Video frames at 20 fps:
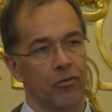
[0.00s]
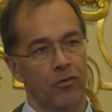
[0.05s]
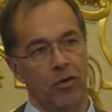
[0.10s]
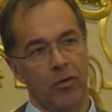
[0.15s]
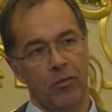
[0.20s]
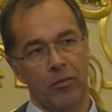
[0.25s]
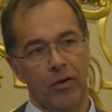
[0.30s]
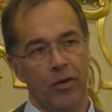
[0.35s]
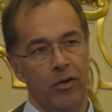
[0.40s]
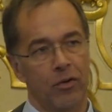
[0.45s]

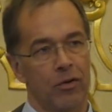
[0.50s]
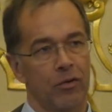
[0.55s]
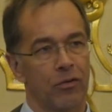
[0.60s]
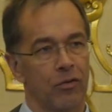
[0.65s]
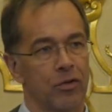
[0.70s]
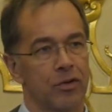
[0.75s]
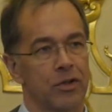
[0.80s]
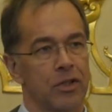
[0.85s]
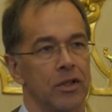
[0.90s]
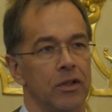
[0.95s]
from the
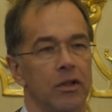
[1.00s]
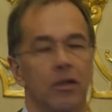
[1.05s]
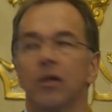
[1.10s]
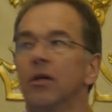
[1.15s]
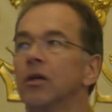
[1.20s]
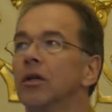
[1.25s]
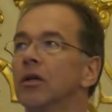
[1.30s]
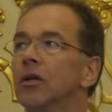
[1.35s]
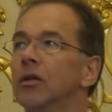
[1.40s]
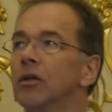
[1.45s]
university
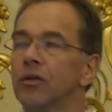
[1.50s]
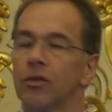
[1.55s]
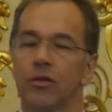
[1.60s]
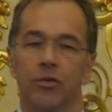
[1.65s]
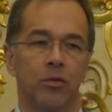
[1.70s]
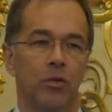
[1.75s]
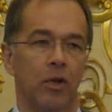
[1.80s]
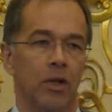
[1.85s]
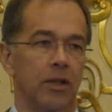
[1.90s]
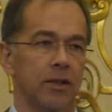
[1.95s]

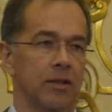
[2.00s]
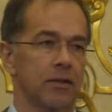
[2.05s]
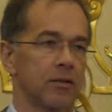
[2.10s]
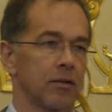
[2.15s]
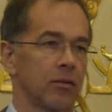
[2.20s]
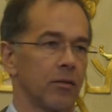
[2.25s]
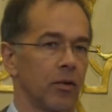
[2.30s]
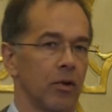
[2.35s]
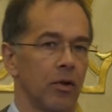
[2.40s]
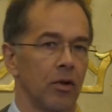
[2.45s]
to us,